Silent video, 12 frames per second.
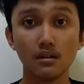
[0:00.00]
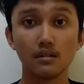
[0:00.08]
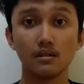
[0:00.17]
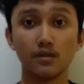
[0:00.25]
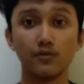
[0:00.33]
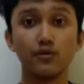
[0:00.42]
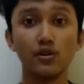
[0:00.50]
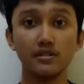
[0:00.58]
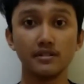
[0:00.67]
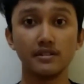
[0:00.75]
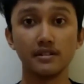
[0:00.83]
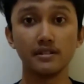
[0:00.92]
The fourth
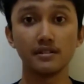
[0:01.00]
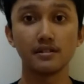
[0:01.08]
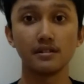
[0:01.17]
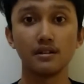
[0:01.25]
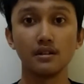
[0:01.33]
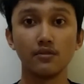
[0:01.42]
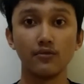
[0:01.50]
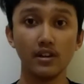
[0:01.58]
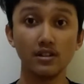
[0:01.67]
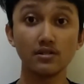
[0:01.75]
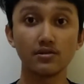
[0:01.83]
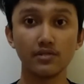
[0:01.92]
is
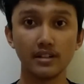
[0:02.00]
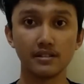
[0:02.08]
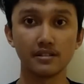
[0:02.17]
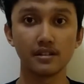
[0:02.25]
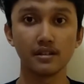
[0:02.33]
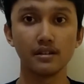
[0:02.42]
failure rates.